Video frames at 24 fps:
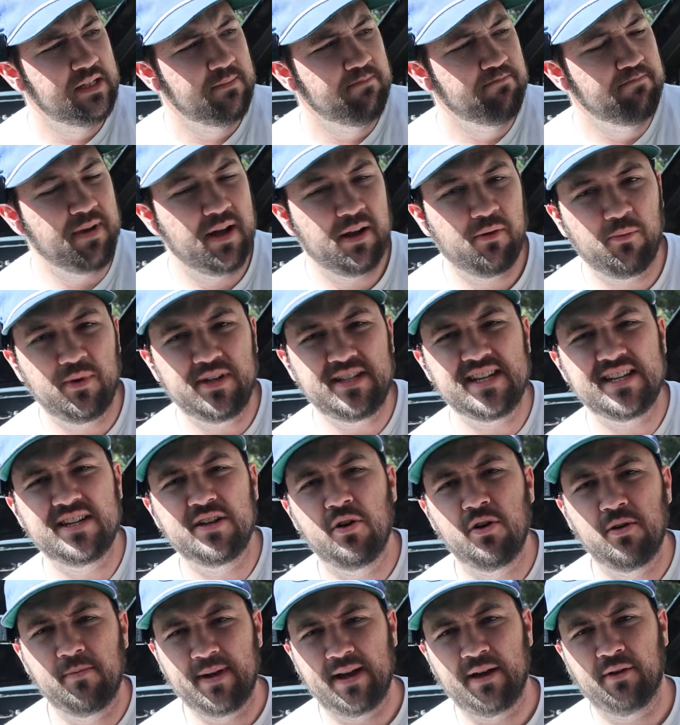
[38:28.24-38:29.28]
But we did
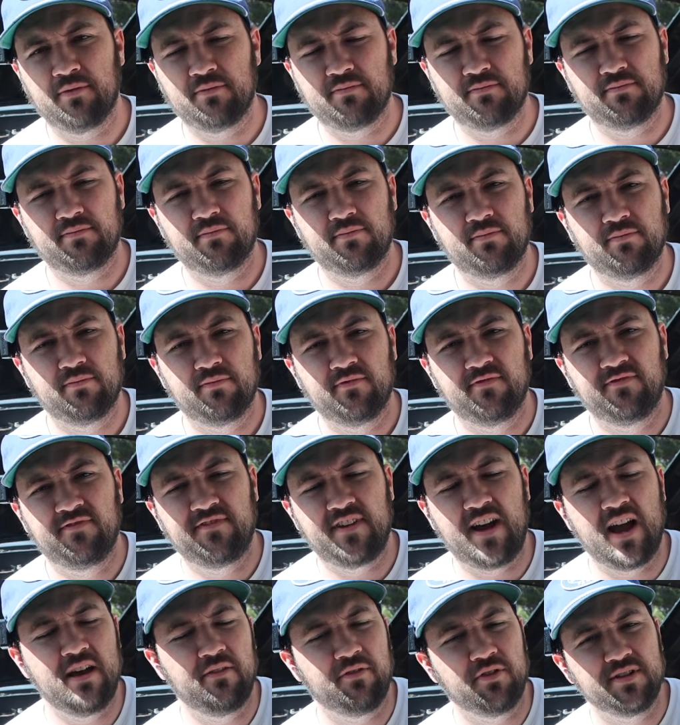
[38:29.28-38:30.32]
go about
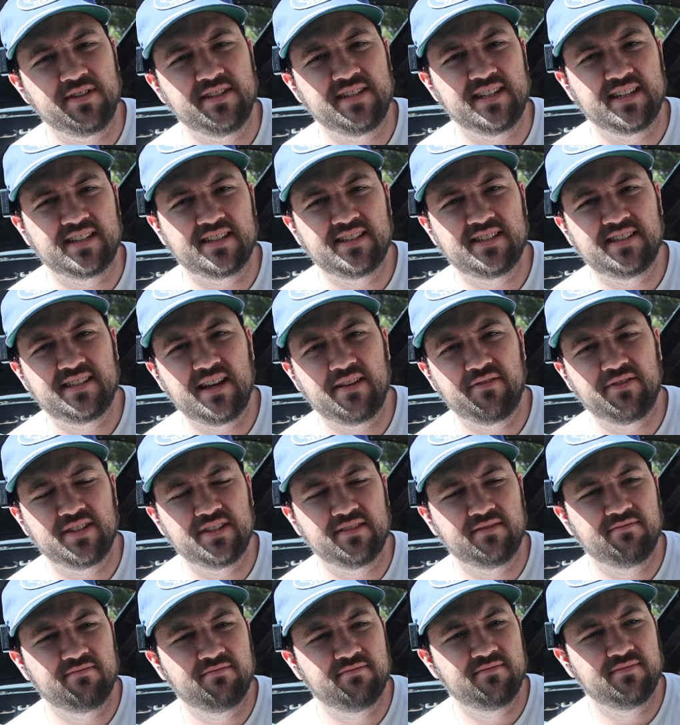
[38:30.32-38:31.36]
5 or 6, 7